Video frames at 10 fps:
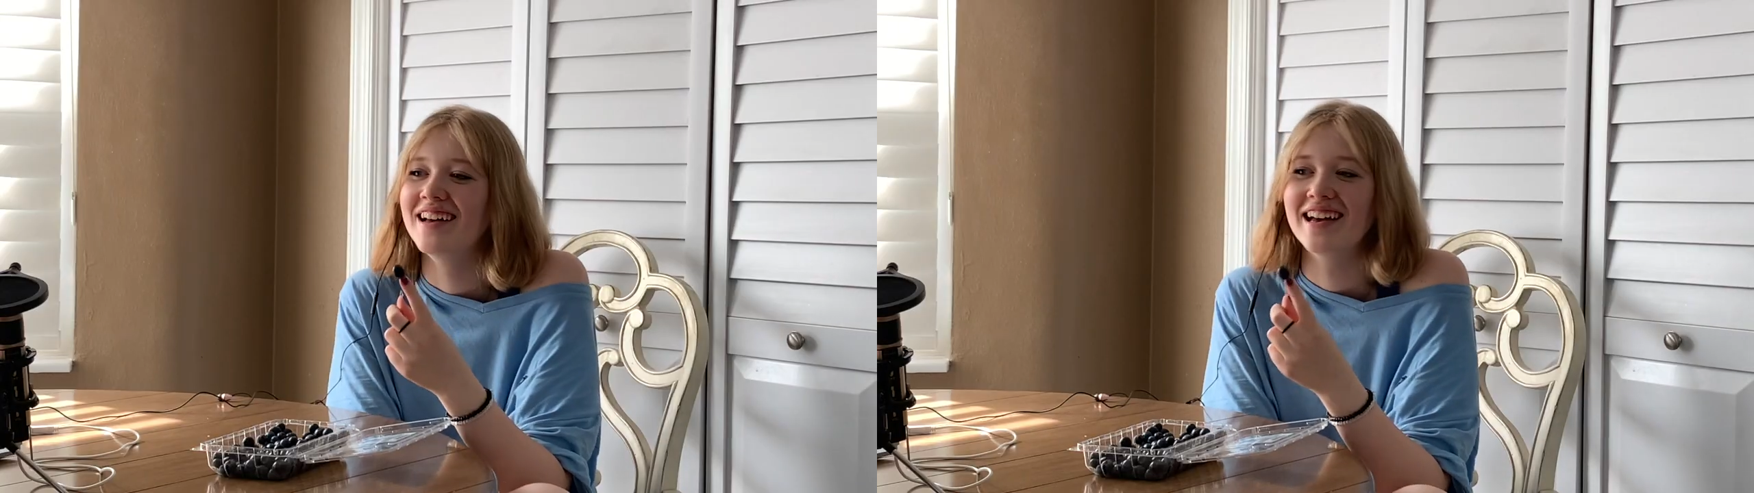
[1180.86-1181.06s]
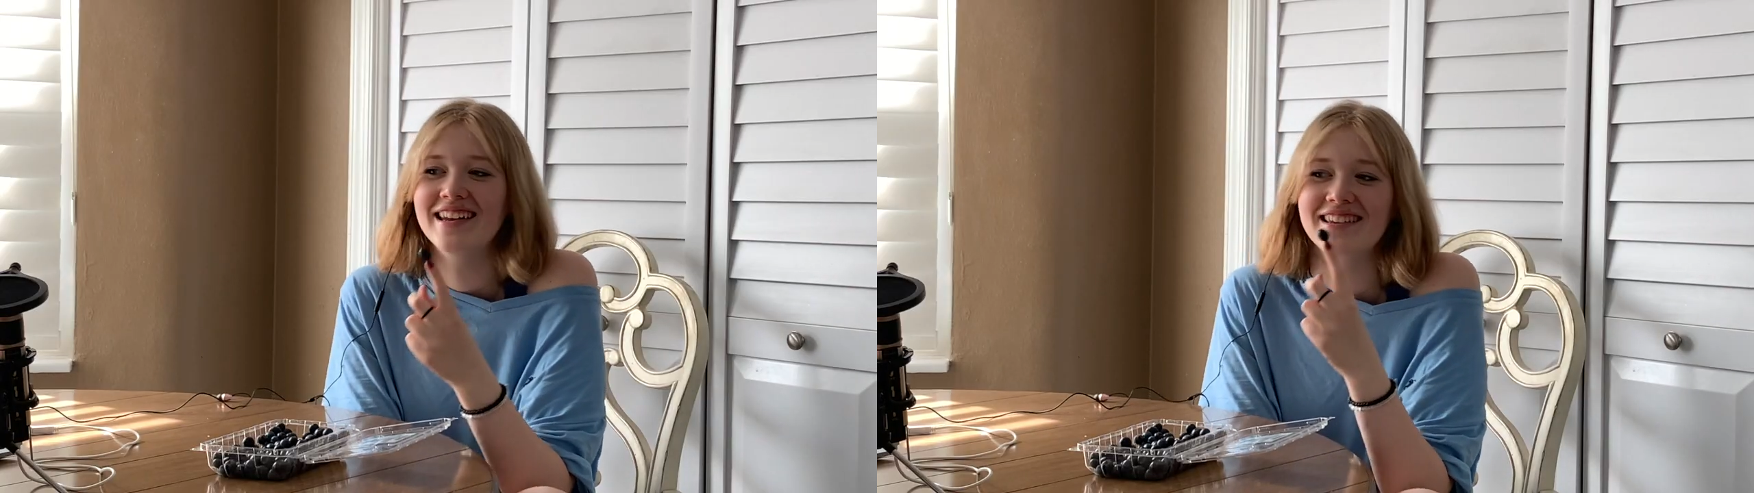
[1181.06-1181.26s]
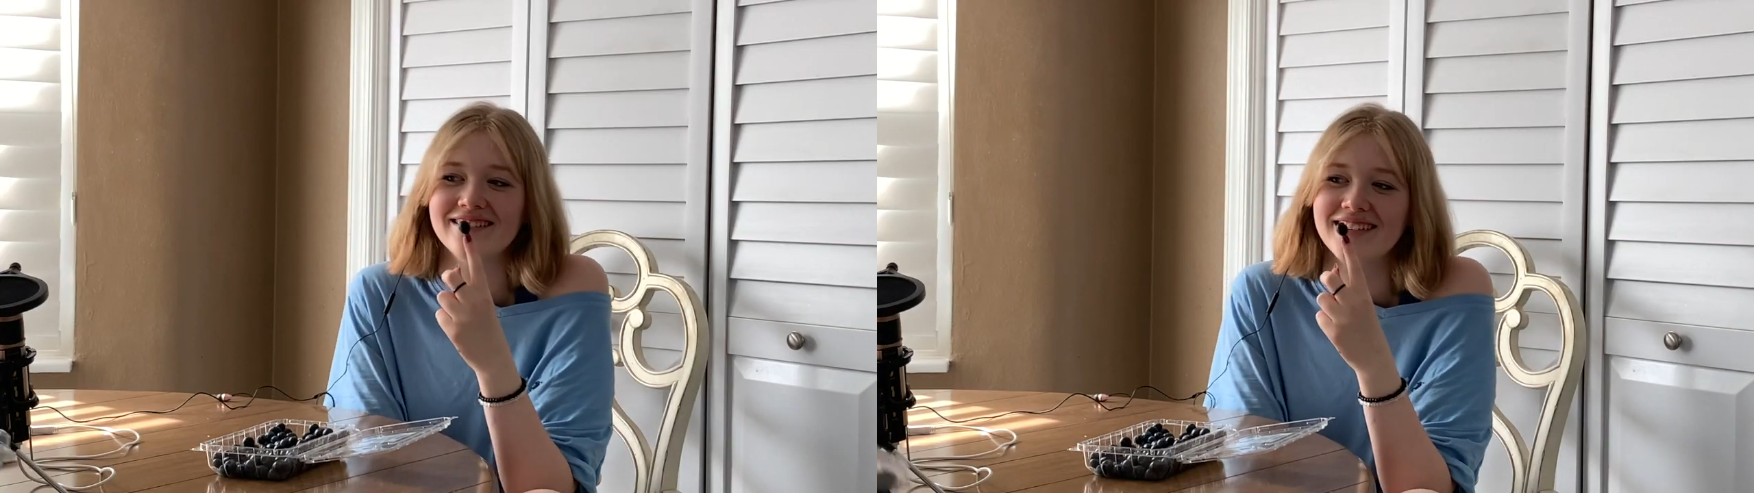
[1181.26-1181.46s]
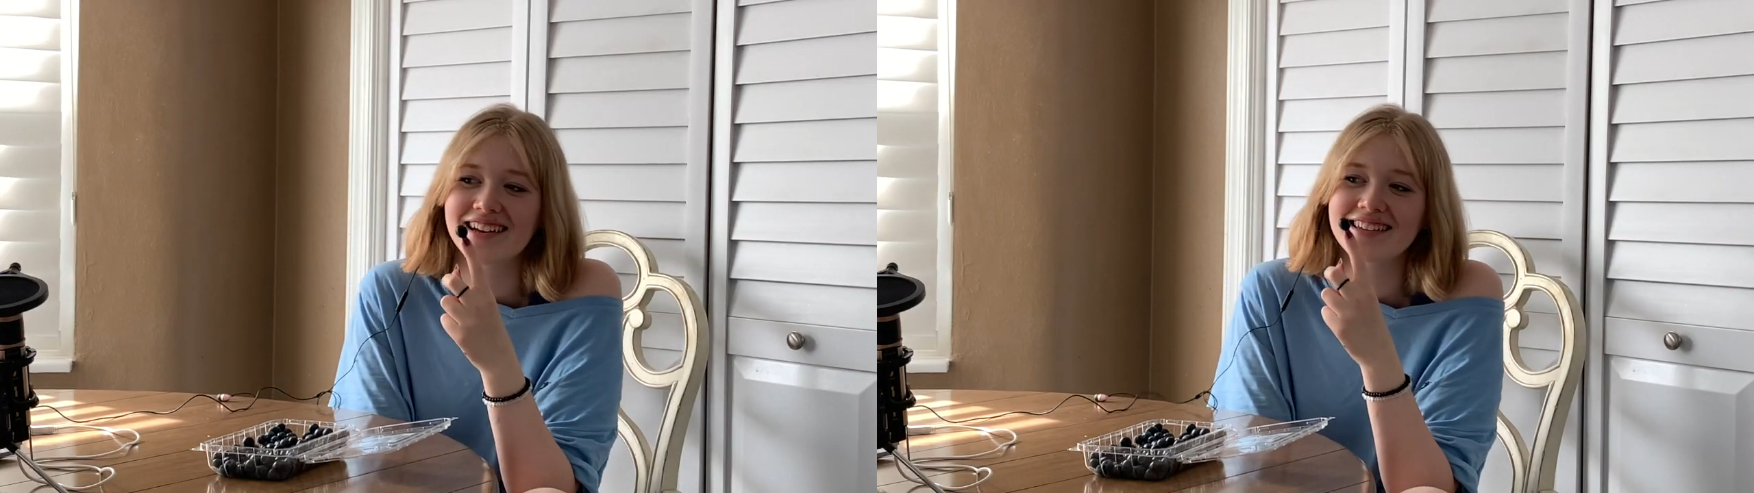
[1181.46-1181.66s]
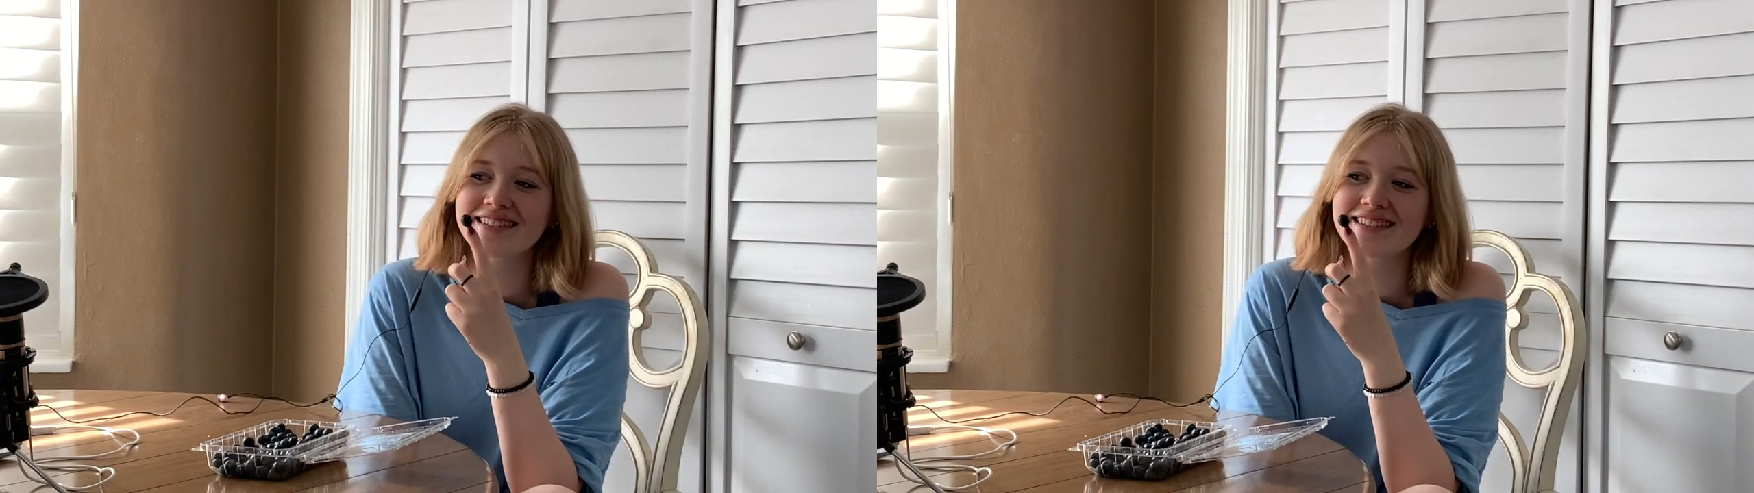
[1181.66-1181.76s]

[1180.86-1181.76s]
Anyways, 10